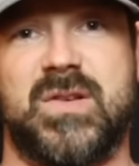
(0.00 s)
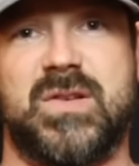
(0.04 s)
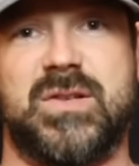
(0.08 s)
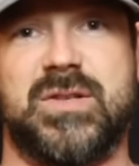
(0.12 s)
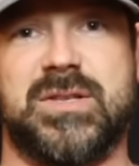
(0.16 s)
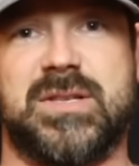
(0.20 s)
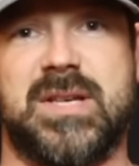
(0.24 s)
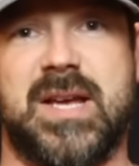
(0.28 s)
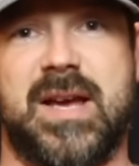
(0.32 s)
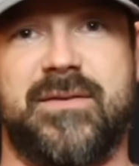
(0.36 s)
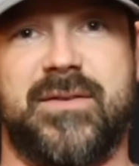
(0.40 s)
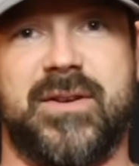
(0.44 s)

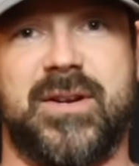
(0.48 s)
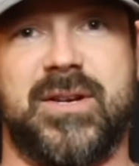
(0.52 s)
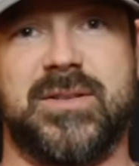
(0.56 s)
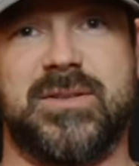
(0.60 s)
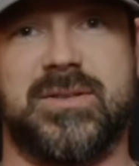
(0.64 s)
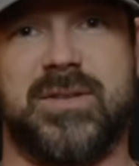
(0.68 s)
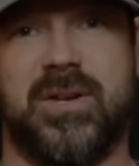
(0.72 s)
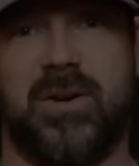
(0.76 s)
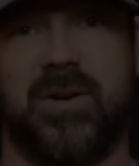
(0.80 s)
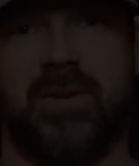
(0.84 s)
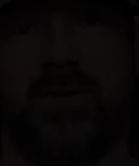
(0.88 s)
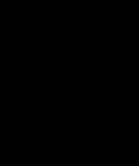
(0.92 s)
just have a
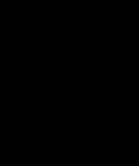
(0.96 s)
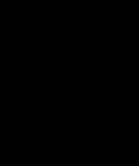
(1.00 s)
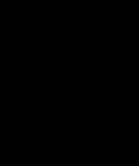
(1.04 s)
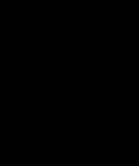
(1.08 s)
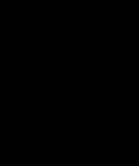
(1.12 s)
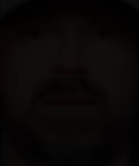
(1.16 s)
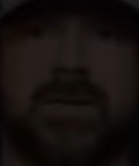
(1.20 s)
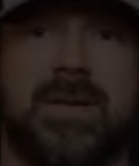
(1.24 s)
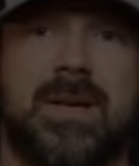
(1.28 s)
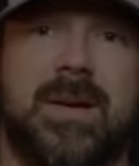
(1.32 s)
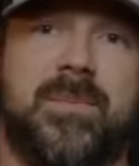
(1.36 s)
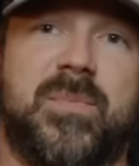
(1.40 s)
good tournament.
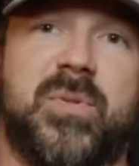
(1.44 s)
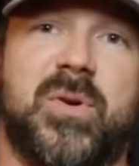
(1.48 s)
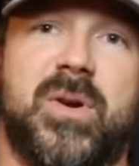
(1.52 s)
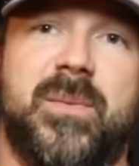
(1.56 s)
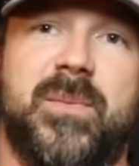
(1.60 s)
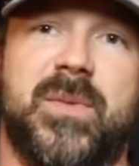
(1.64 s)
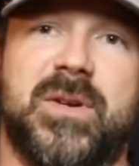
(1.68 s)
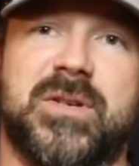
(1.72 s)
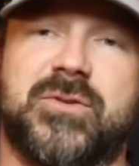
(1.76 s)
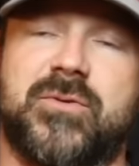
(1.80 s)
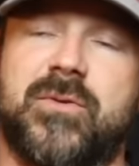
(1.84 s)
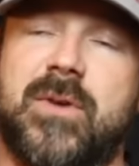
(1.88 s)
So that
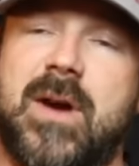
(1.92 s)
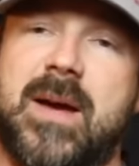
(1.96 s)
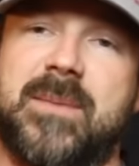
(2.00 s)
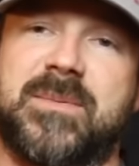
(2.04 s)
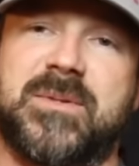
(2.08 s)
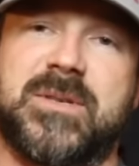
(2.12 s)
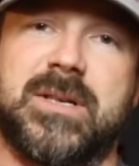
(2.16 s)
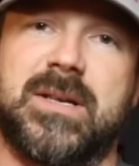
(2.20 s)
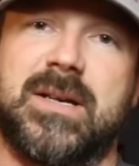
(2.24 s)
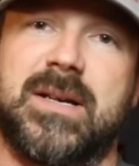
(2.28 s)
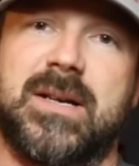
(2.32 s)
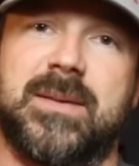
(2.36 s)
pretty much
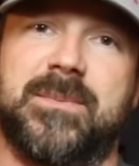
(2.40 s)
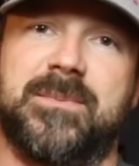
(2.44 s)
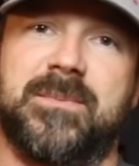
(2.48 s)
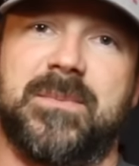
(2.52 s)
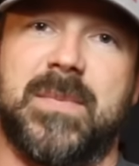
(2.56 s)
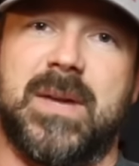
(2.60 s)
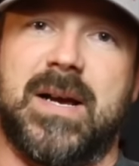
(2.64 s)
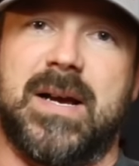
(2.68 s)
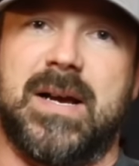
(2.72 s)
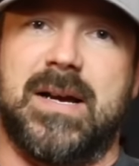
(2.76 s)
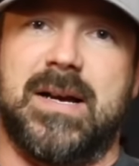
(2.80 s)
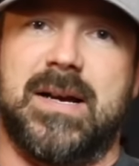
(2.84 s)
wraps it
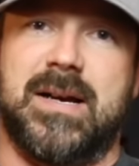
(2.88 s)
up.